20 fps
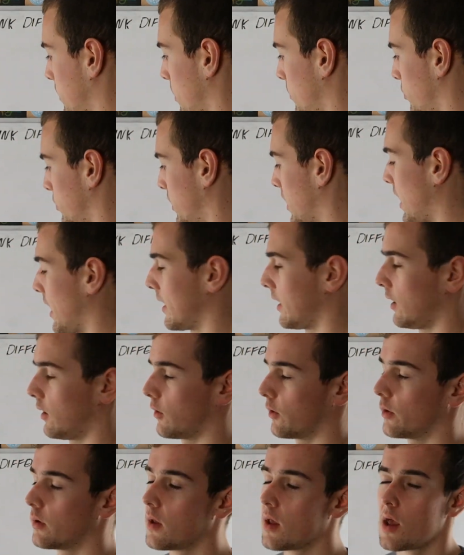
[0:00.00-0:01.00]
on number nine
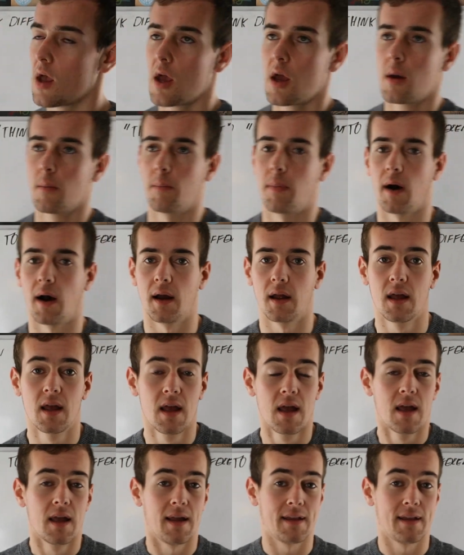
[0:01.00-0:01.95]
here. But